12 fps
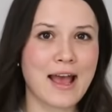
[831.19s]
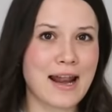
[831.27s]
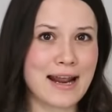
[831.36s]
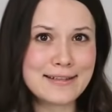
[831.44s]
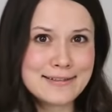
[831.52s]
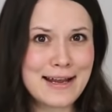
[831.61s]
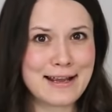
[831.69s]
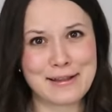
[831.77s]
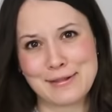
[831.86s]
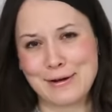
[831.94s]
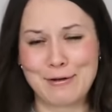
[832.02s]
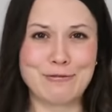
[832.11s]
And I say
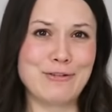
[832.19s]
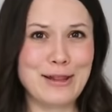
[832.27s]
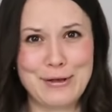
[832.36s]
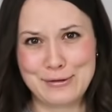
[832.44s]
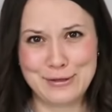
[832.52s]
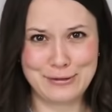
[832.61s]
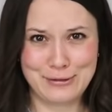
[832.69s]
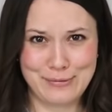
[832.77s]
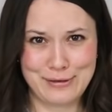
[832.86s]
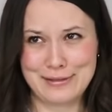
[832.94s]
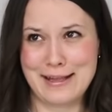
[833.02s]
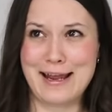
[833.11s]
that they're fellow
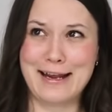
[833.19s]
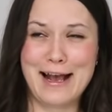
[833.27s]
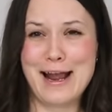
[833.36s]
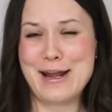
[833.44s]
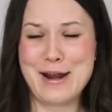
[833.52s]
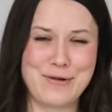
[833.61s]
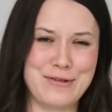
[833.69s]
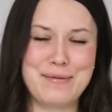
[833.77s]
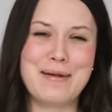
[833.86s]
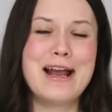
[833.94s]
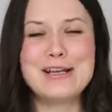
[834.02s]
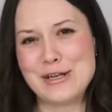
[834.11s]
YouTubers like I know
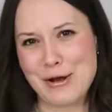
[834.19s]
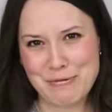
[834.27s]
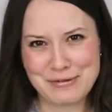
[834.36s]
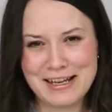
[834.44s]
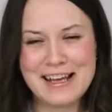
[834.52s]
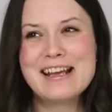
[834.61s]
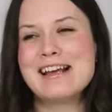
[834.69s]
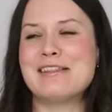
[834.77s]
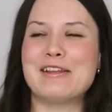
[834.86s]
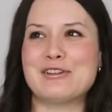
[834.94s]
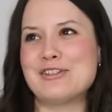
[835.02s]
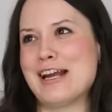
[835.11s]
them. I don't.
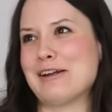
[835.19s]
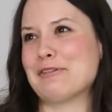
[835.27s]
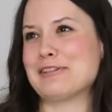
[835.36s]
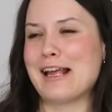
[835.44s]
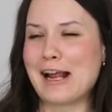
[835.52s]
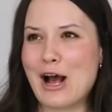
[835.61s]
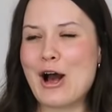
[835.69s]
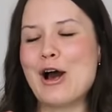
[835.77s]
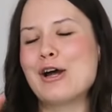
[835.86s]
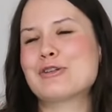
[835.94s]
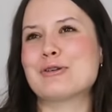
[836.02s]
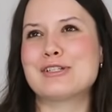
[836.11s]
Their channel is like
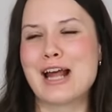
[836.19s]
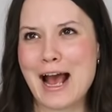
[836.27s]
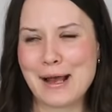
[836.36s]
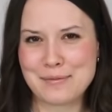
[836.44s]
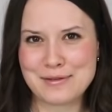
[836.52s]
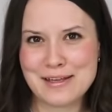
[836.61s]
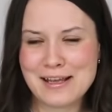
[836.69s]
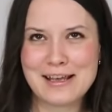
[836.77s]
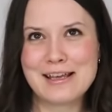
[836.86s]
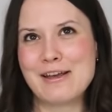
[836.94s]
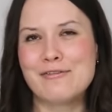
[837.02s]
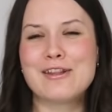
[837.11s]
100 times,
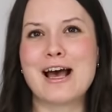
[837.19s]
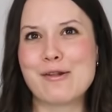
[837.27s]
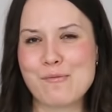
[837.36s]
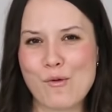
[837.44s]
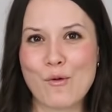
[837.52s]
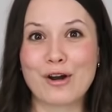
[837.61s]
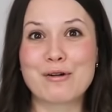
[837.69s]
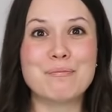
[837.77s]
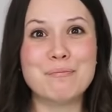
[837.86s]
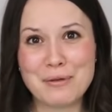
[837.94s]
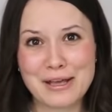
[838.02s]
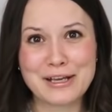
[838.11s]
if not more,
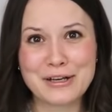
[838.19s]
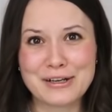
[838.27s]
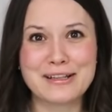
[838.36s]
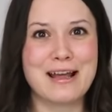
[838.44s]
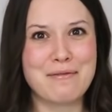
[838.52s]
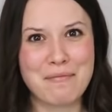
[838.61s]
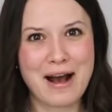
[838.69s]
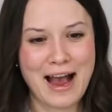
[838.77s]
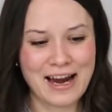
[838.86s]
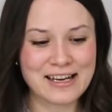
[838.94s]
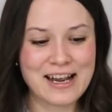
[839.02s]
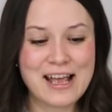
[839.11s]
bigger than
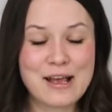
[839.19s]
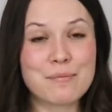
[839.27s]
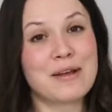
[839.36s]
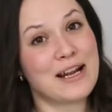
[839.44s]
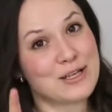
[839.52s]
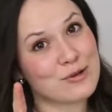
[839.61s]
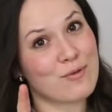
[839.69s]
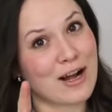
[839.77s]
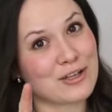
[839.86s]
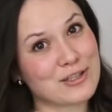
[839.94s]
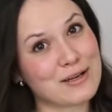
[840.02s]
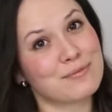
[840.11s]
mine. But I do
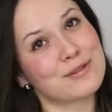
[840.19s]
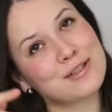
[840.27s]
watch them,